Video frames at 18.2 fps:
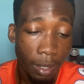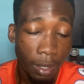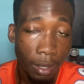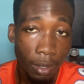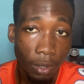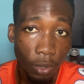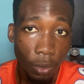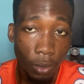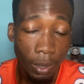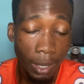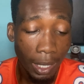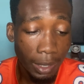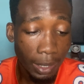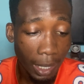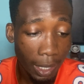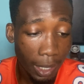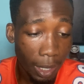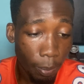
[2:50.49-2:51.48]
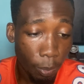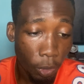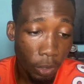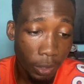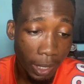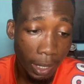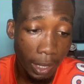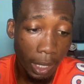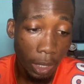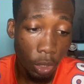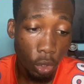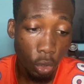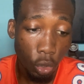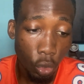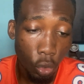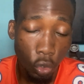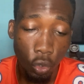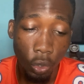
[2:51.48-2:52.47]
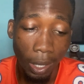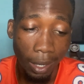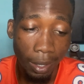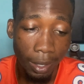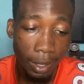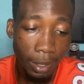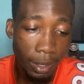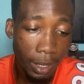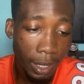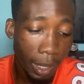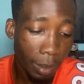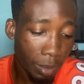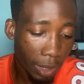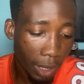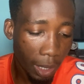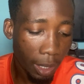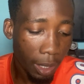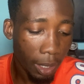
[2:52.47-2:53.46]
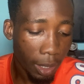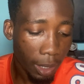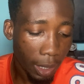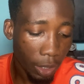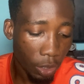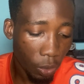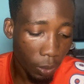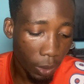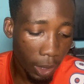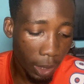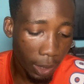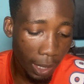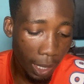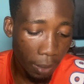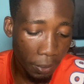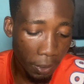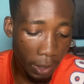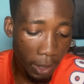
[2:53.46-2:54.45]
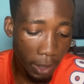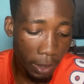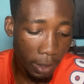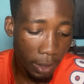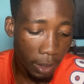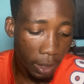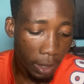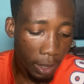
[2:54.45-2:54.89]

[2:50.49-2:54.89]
So that is another point that I'm going to use to calculate the hamster that you'll get. Now, keys.